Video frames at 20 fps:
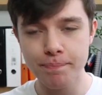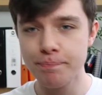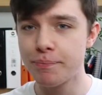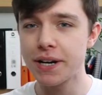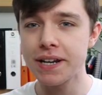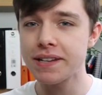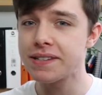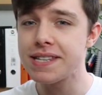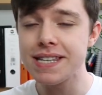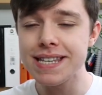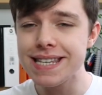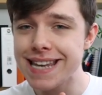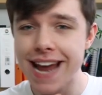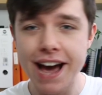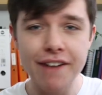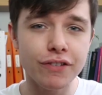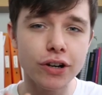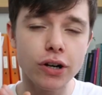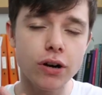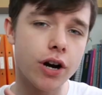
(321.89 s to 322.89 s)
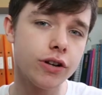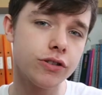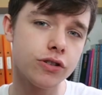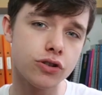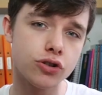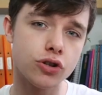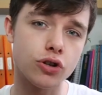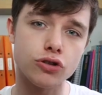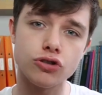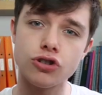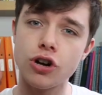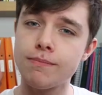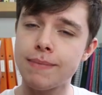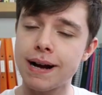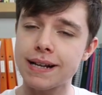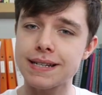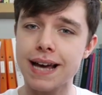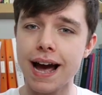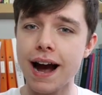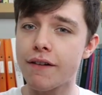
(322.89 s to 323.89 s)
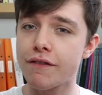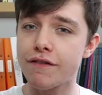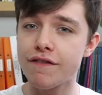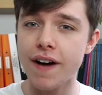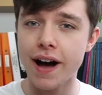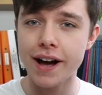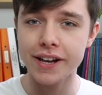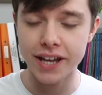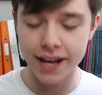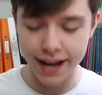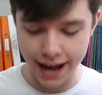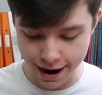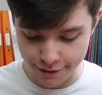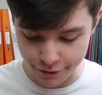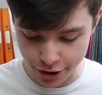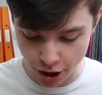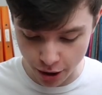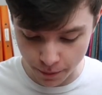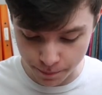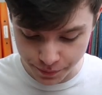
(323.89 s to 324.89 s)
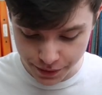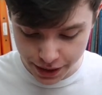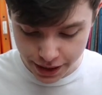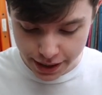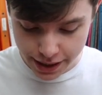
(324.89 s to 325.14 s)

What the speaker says: but it's never going to touch no matter how far you carry on.